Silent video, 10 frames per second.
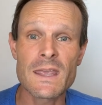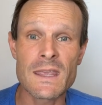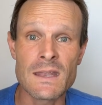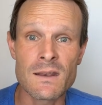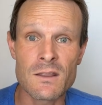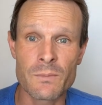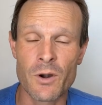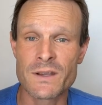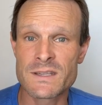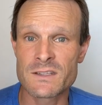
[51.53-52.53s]
in the
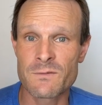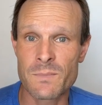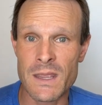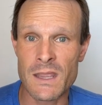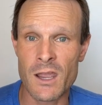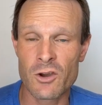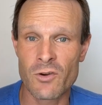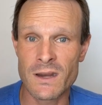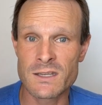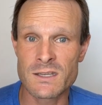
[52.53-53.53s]
process of being
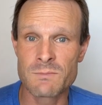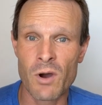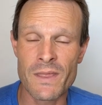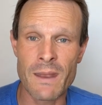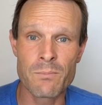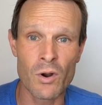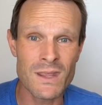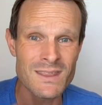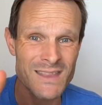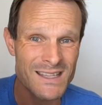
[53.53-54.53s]
accredited by that
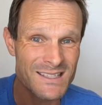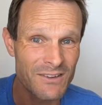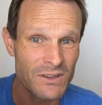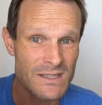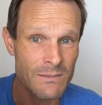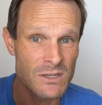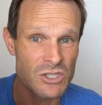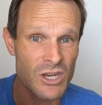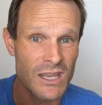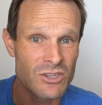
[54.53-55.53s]
body. That's definitely something to
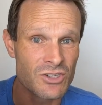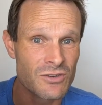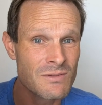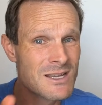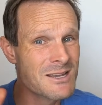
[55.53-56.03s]
check into.